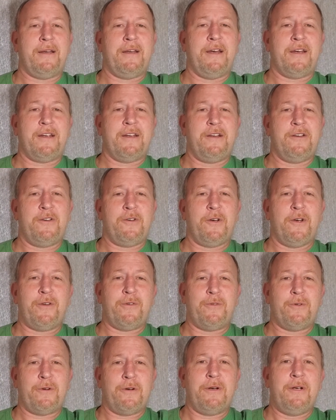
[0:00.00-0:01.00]
I can adjust
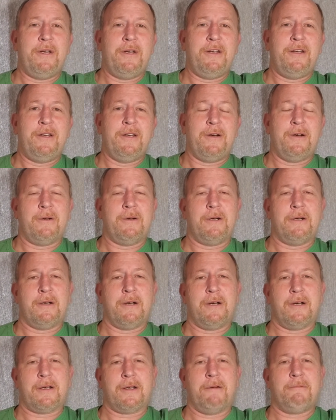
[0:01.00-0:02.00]
for
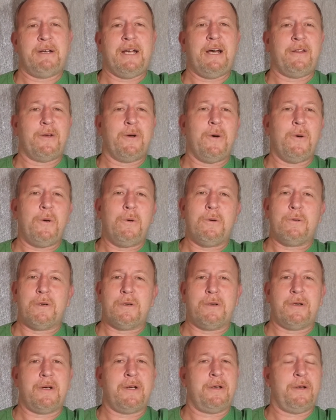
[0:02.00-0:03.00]
coming out of the hole
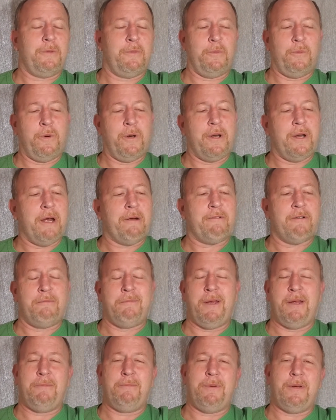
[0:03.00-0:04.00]
or whatever it
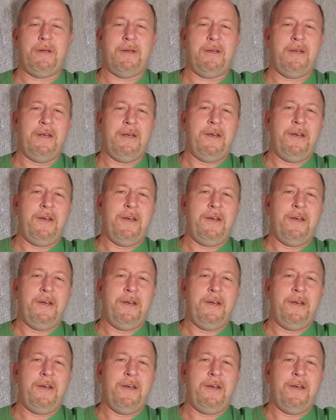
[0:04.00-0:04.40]
may be.